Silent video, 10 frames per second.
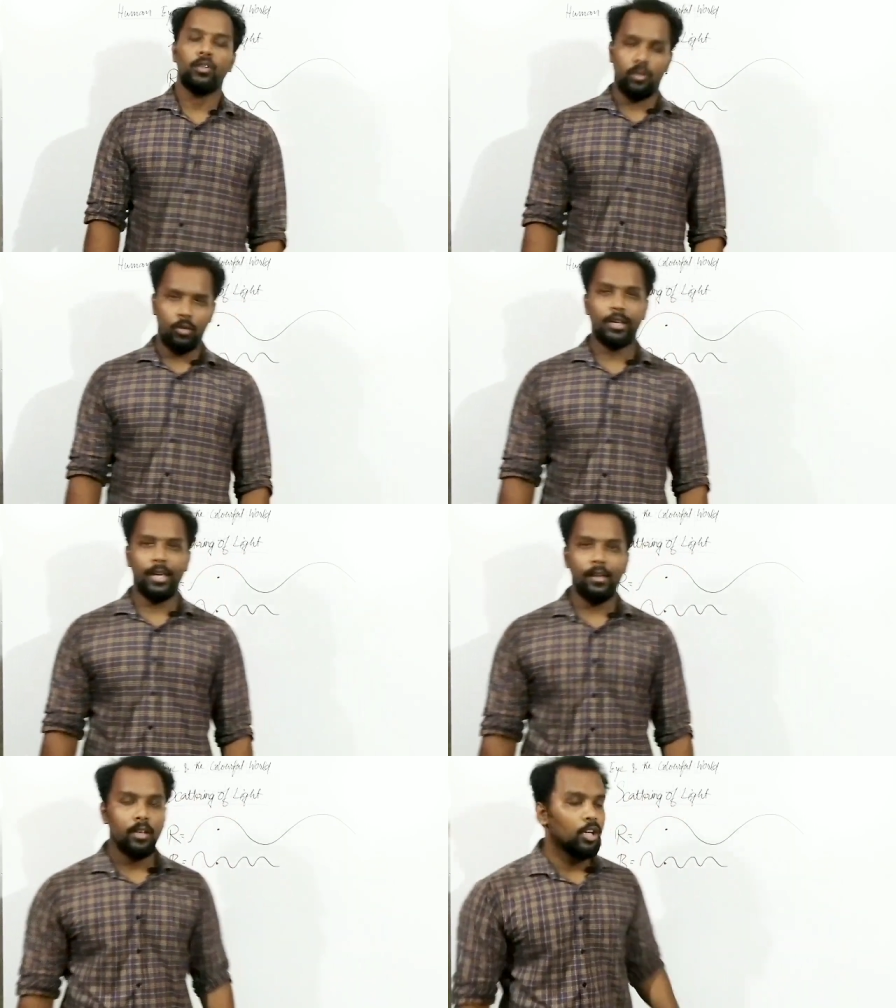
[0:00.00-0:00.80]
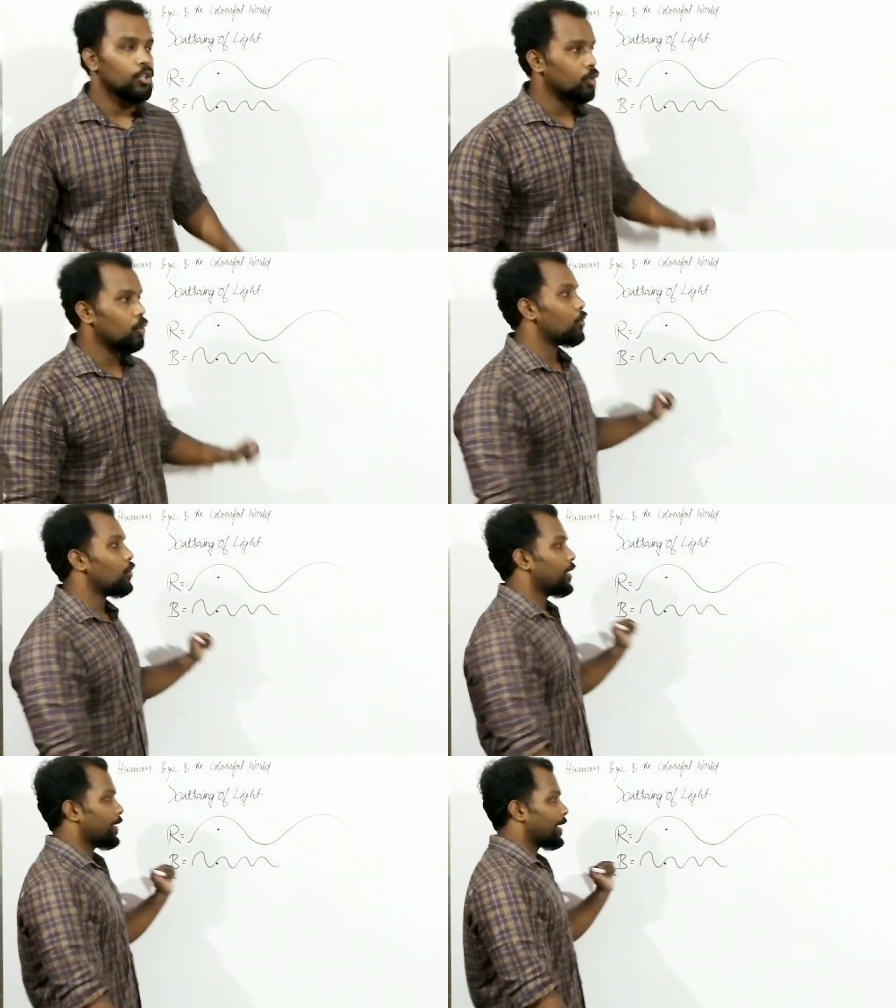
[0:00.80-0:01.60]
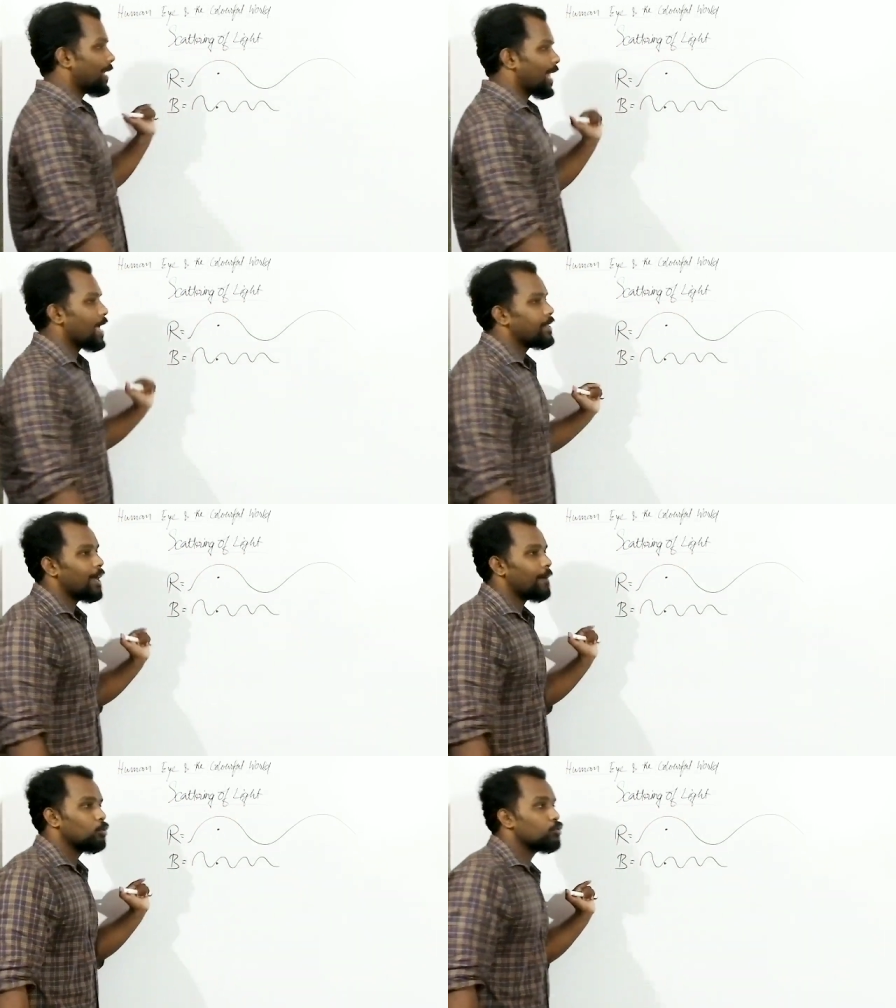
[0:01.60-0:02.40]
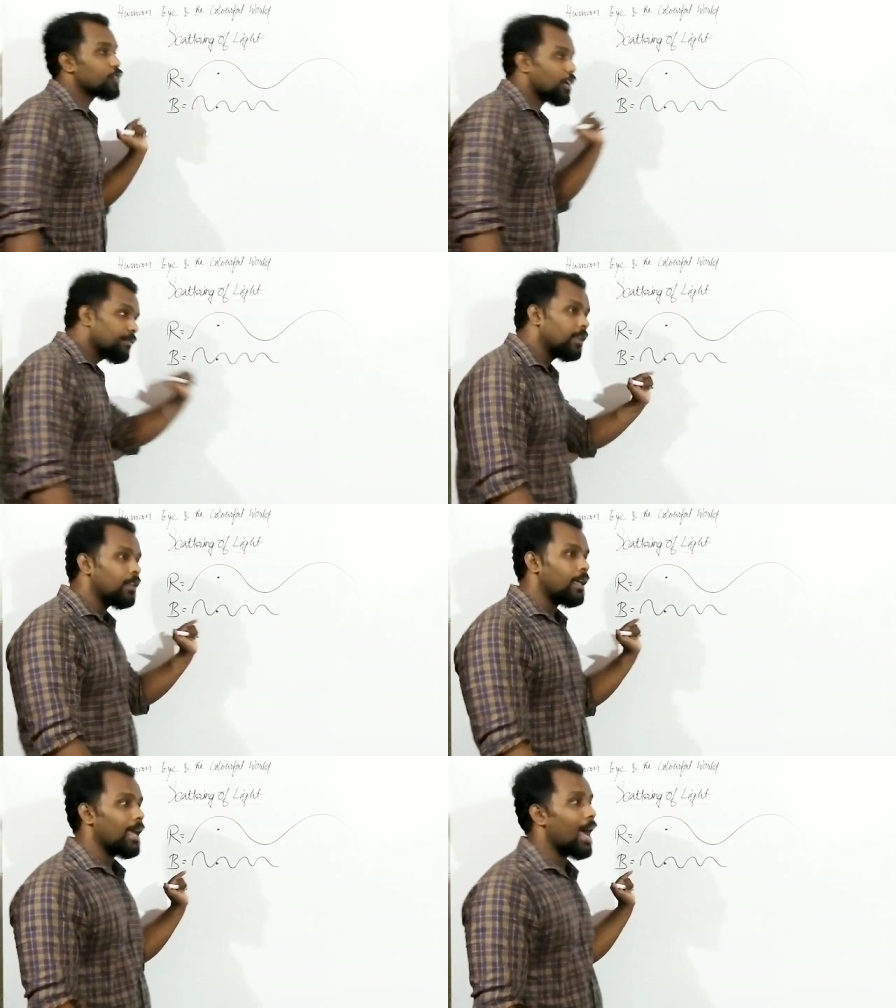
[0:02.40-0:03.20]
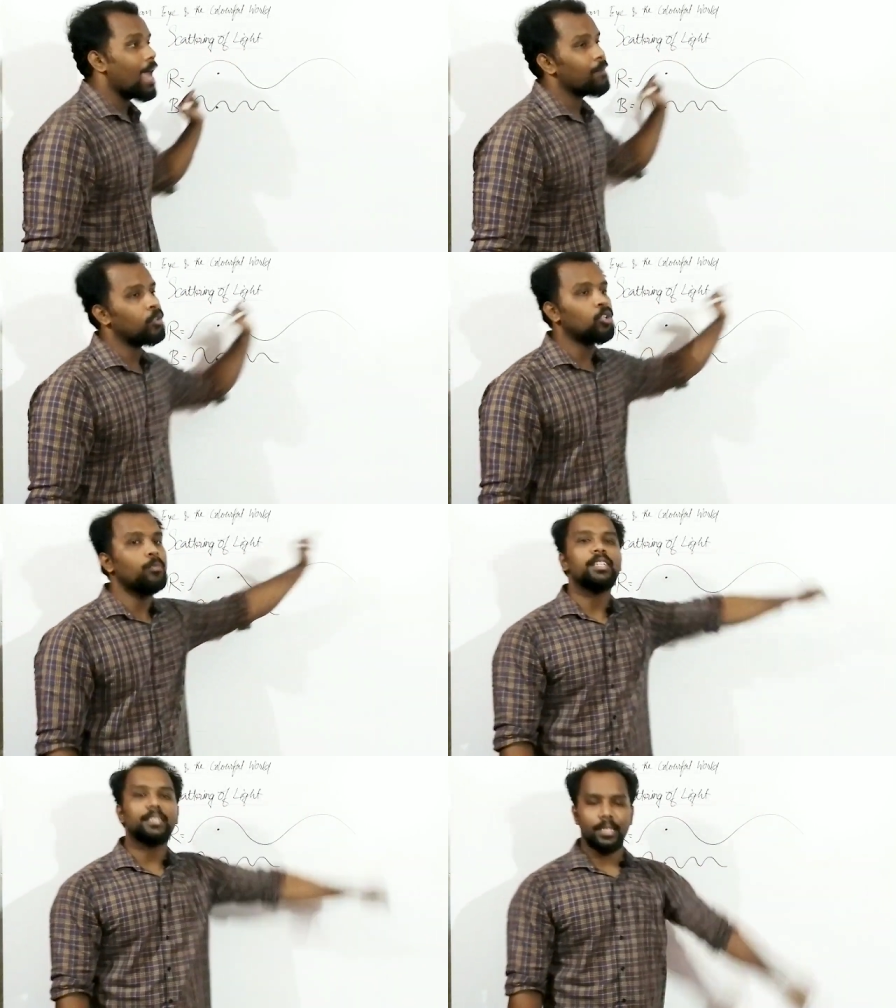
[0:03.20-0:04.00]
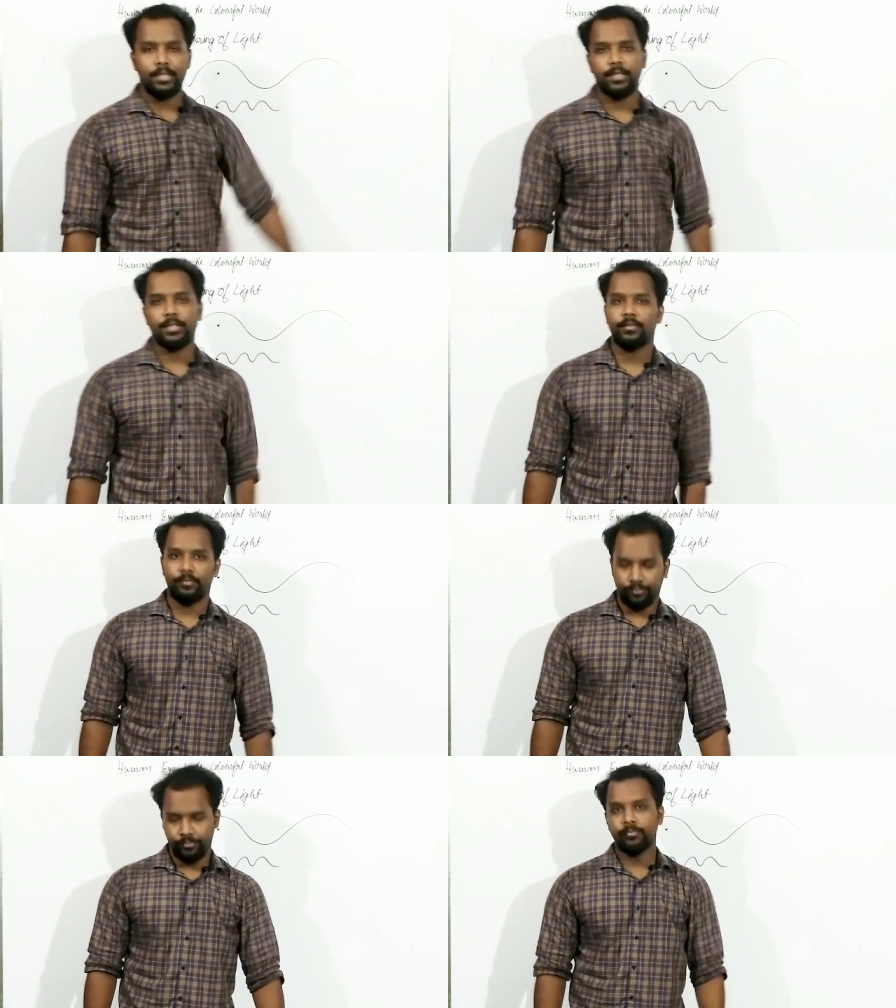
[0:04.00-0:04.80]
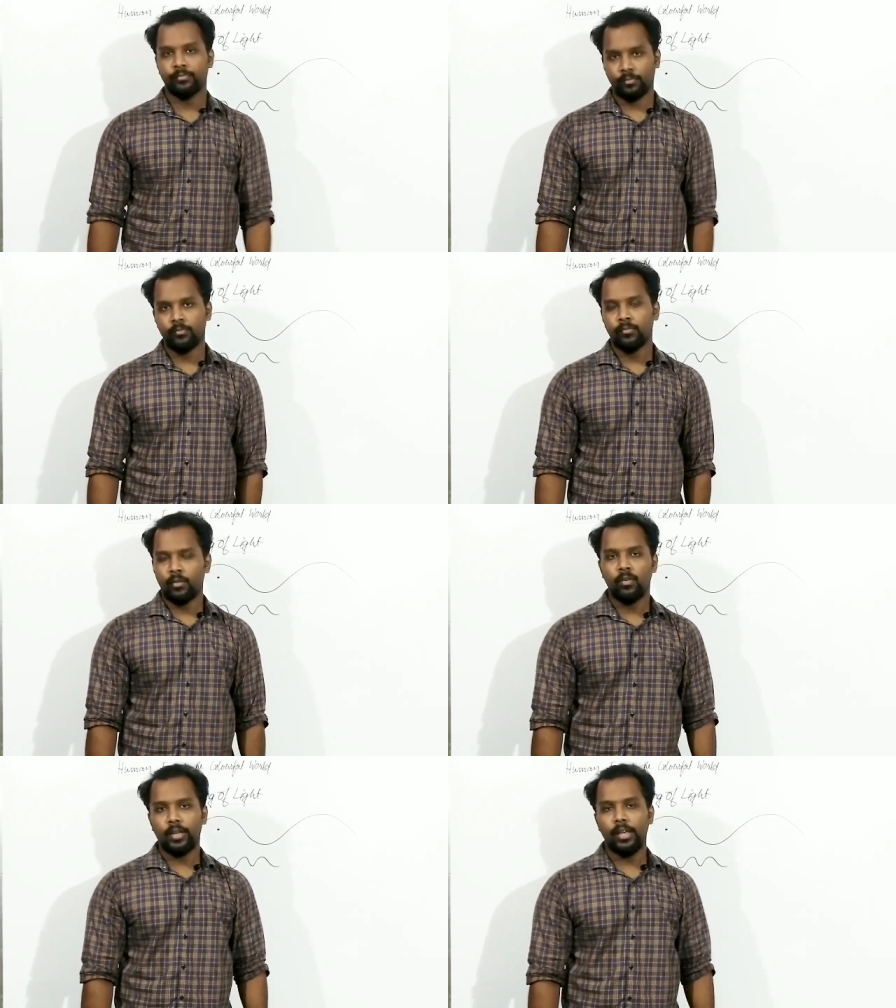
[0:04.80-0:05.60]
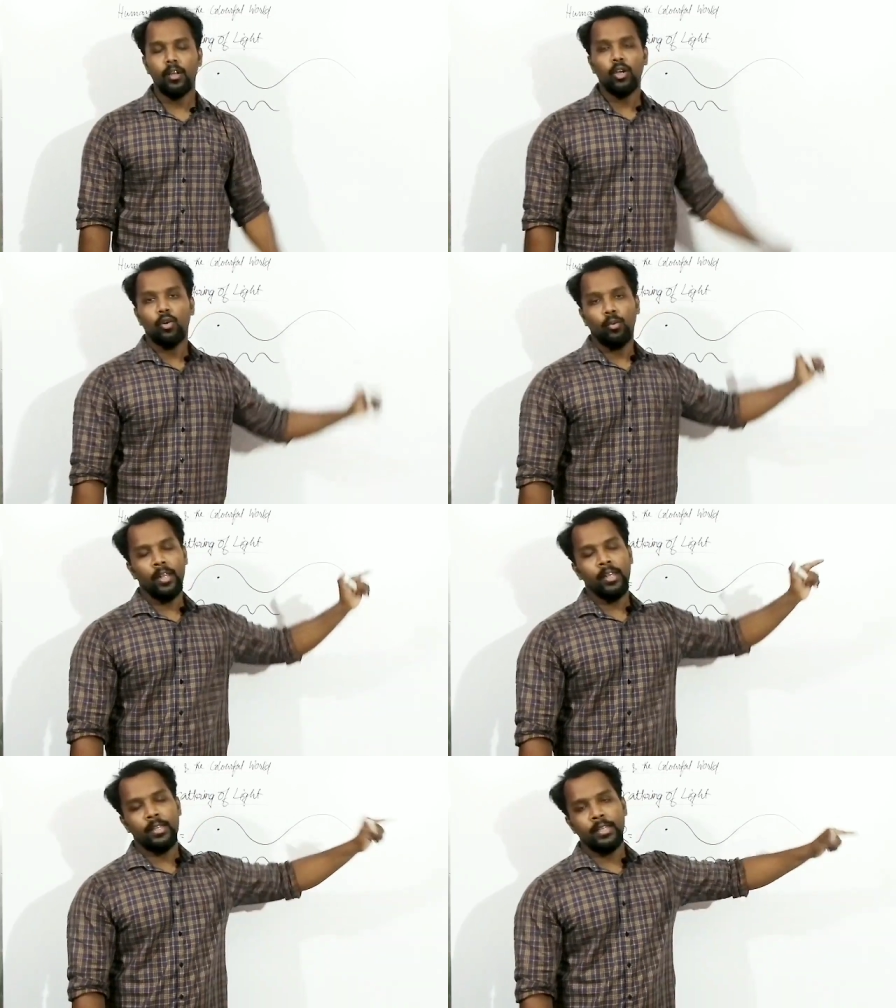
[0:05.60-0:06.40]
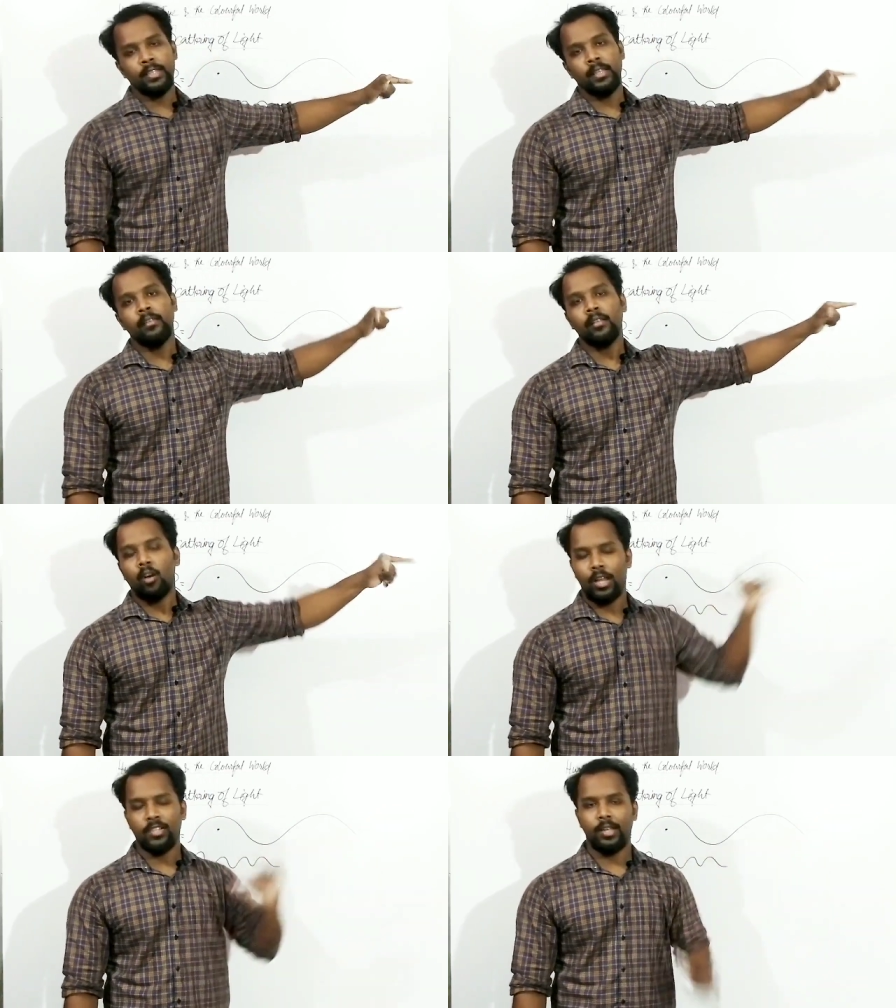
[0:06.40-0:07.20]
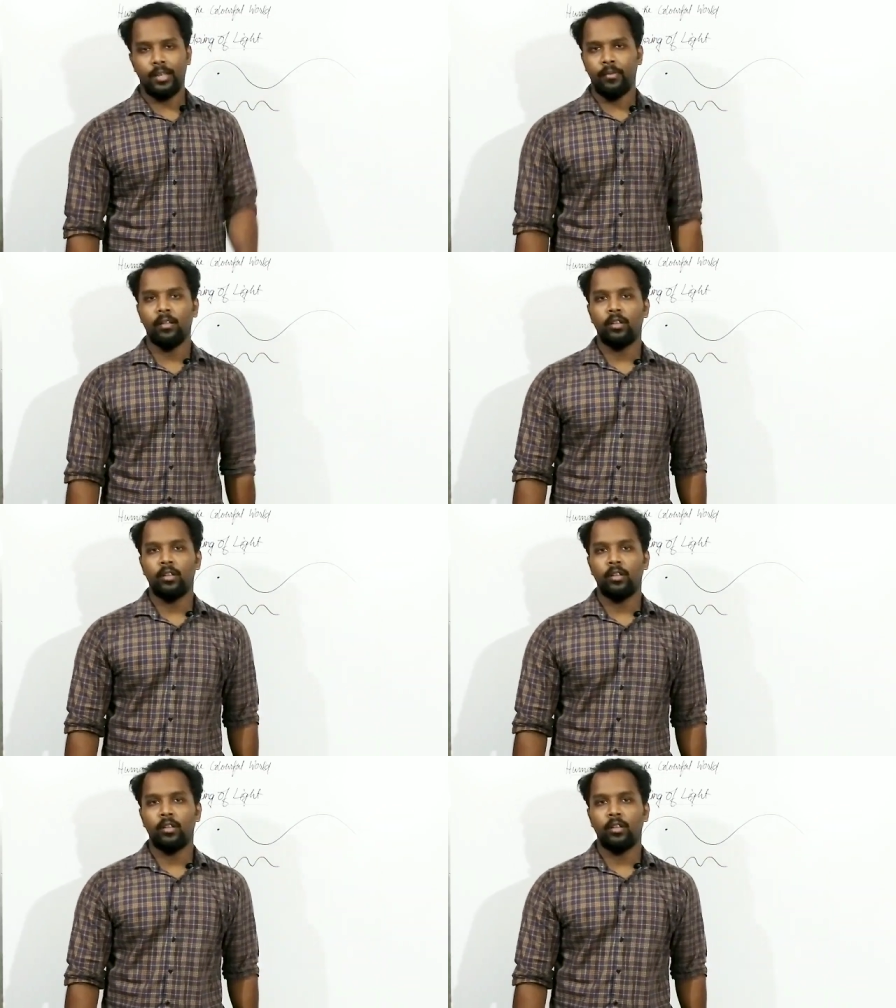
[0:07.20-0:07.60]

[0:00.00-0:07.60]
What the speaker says: Okay. So the light have to travel a high amount of distance. Okay. When it is in horizon level.